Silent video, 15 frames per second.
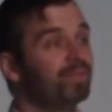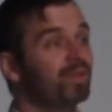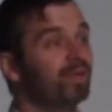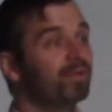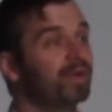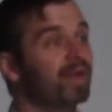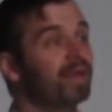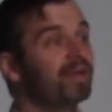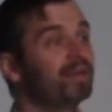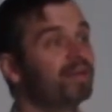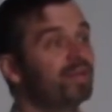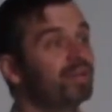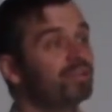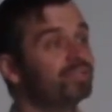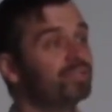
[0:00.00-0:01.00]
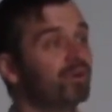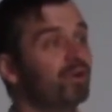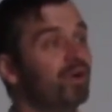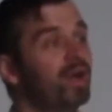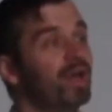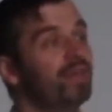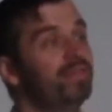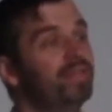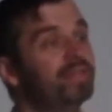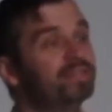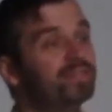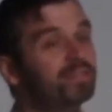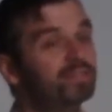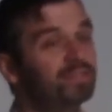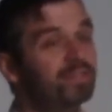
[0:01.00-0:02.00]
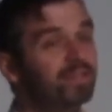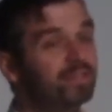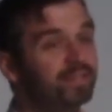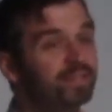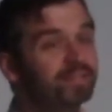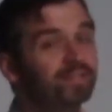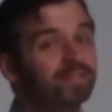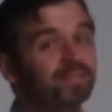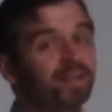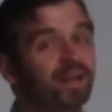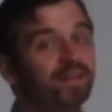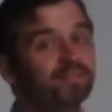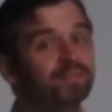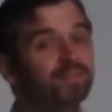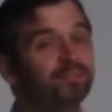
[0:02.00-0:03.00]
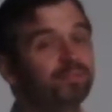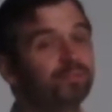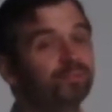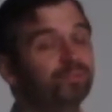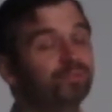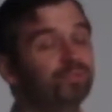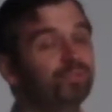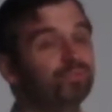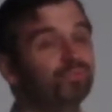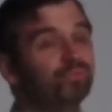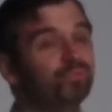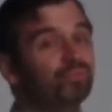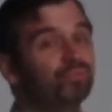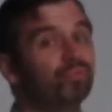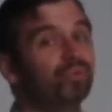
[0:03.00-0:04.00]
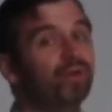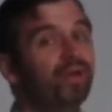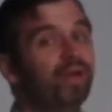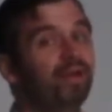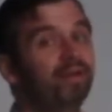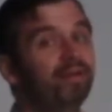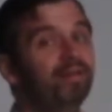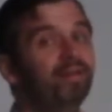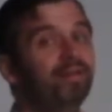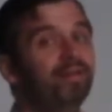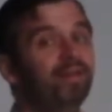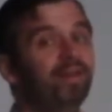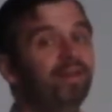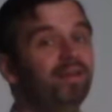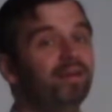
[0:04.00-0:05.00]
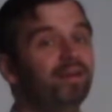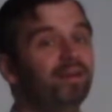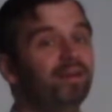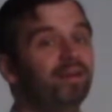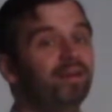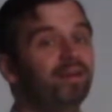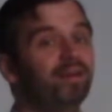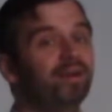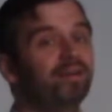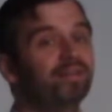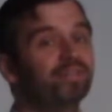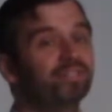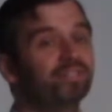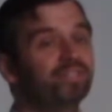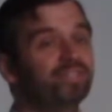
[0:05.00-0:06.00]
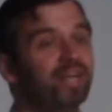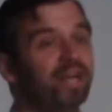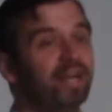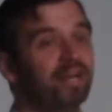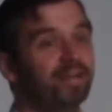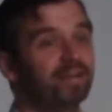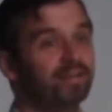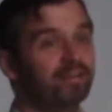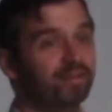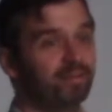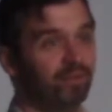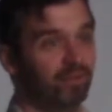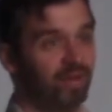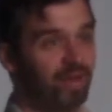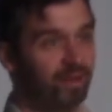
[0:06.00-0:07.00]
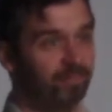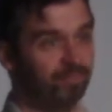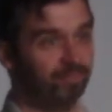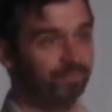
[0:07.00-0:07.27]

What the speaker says: Okay? So this is a concept you should really understand. Okay?